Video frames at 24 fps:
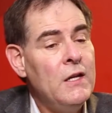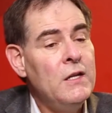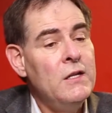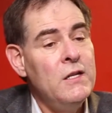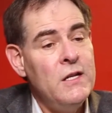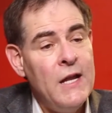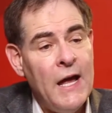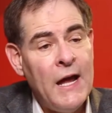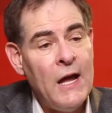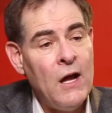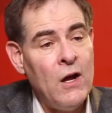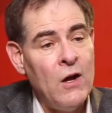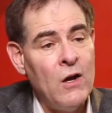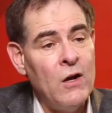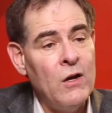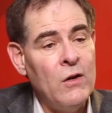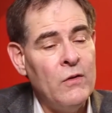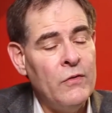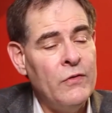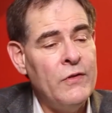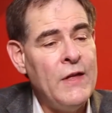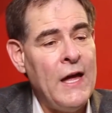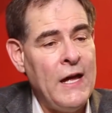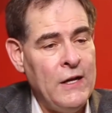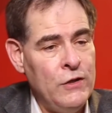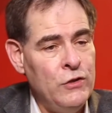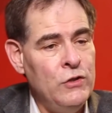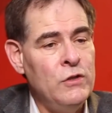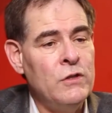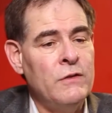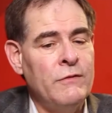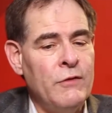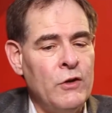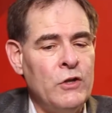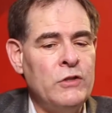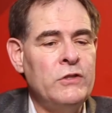Now that
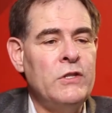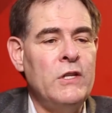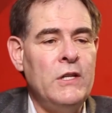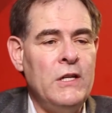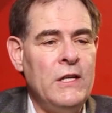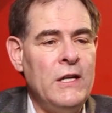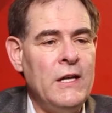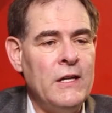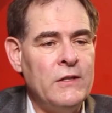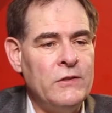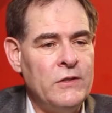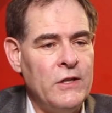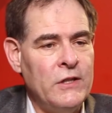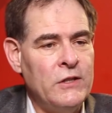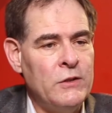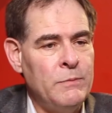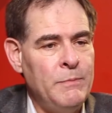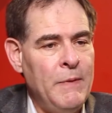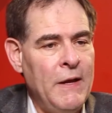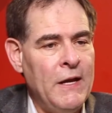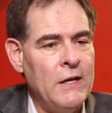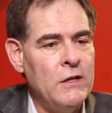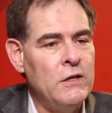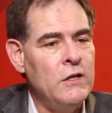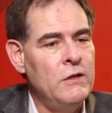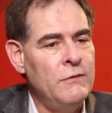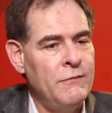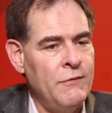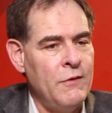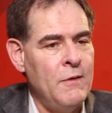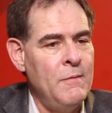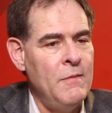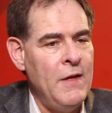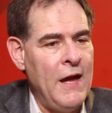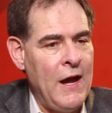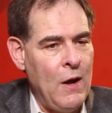university has expanded
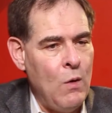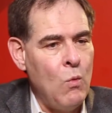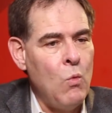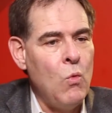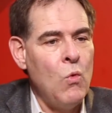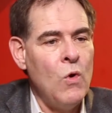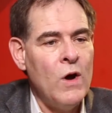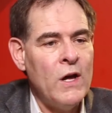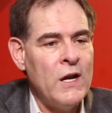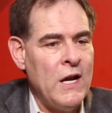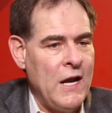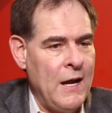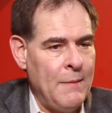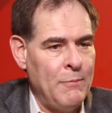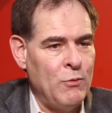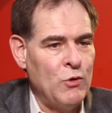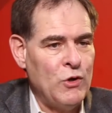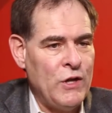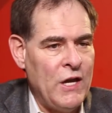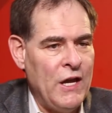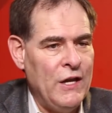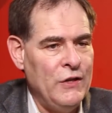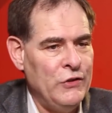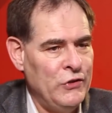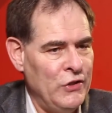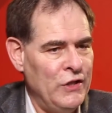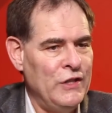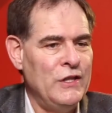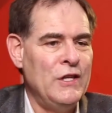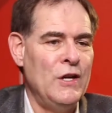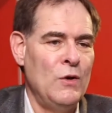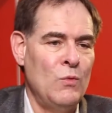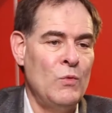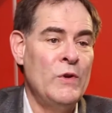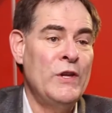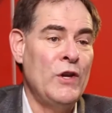from that one application
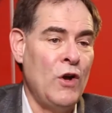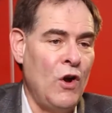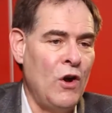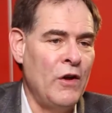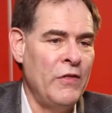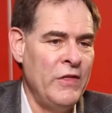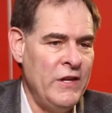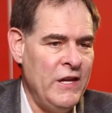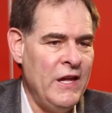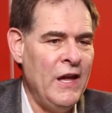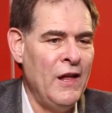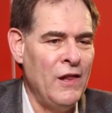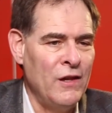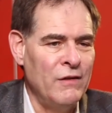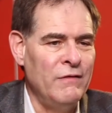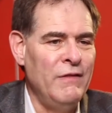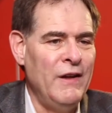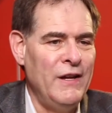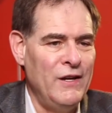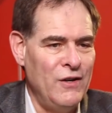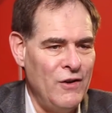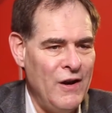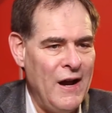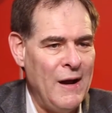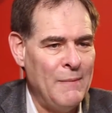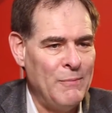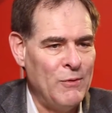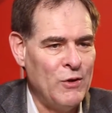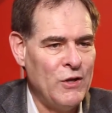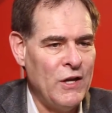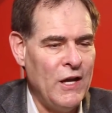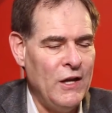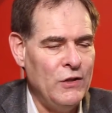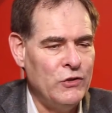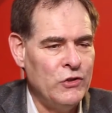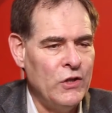that we call the elevator
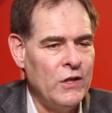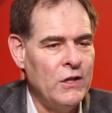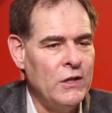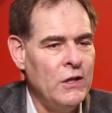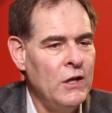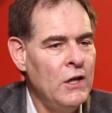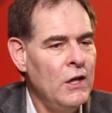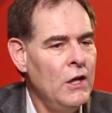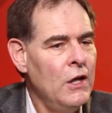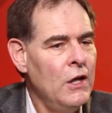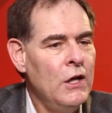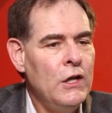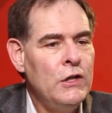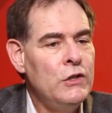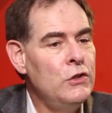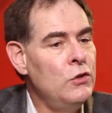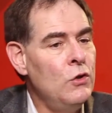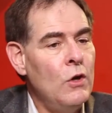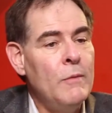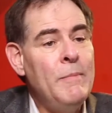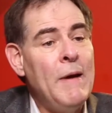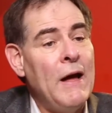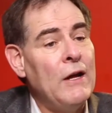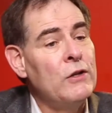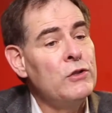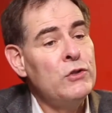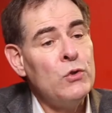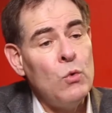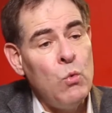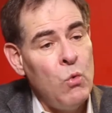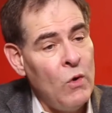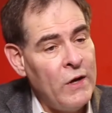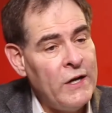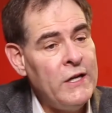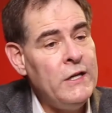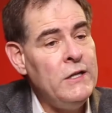application to about
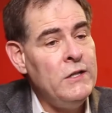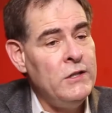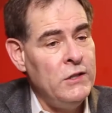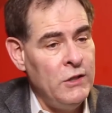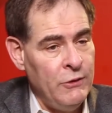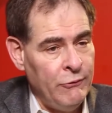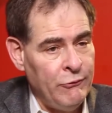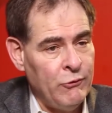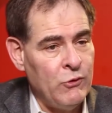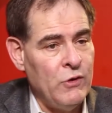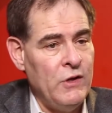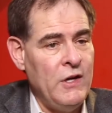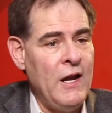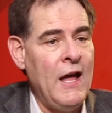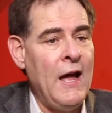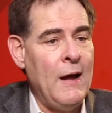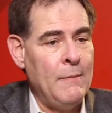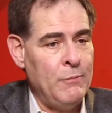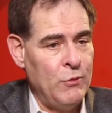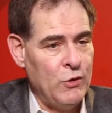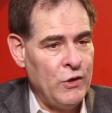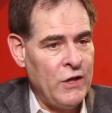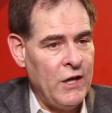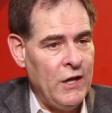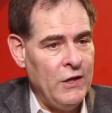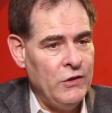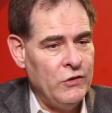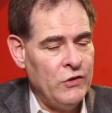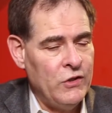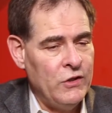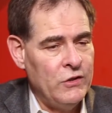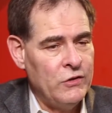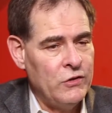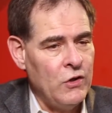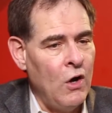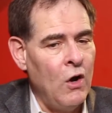20 different
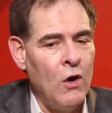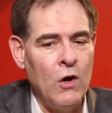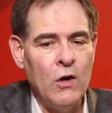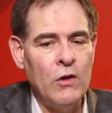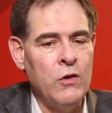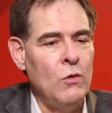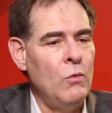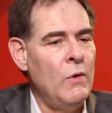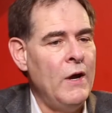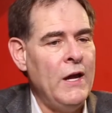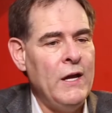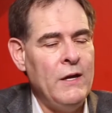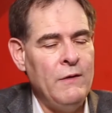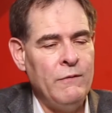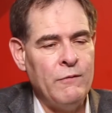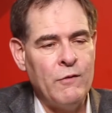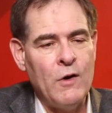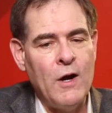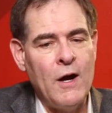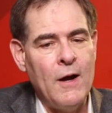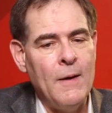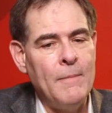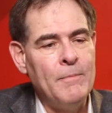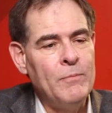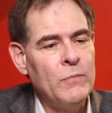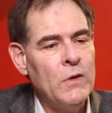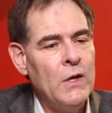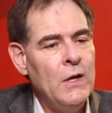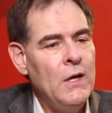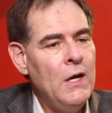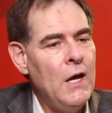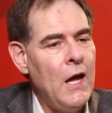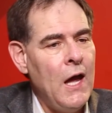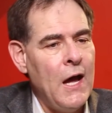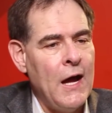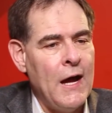applications, all the way from
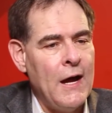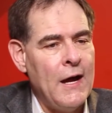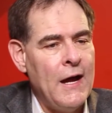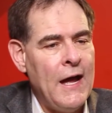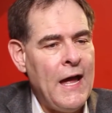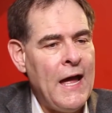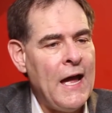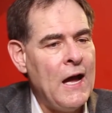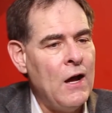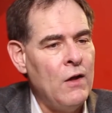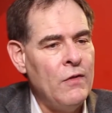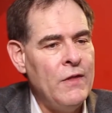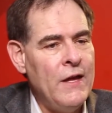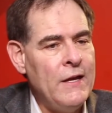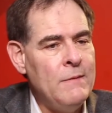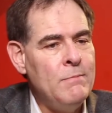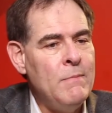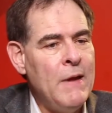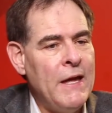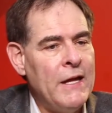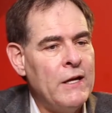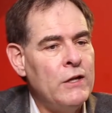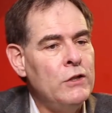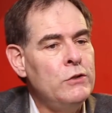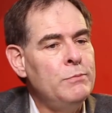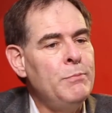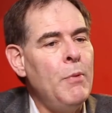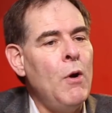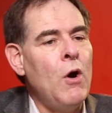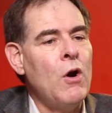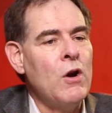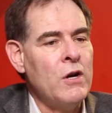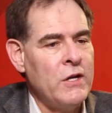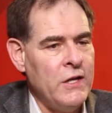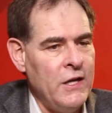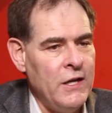how they manage
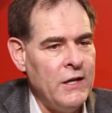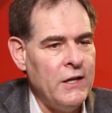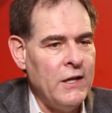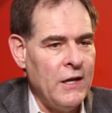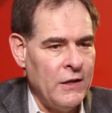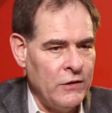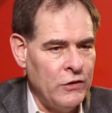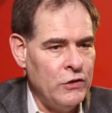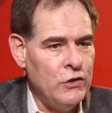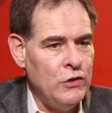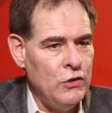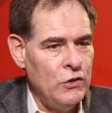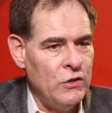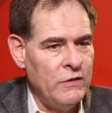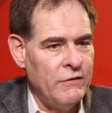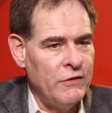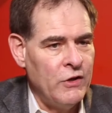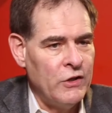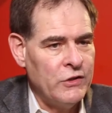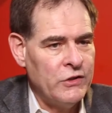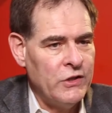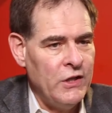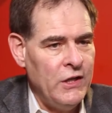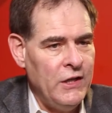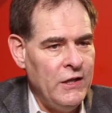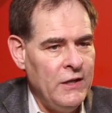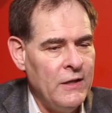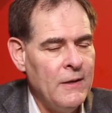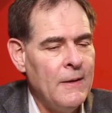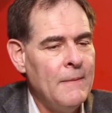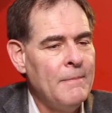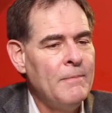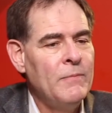parking at the university.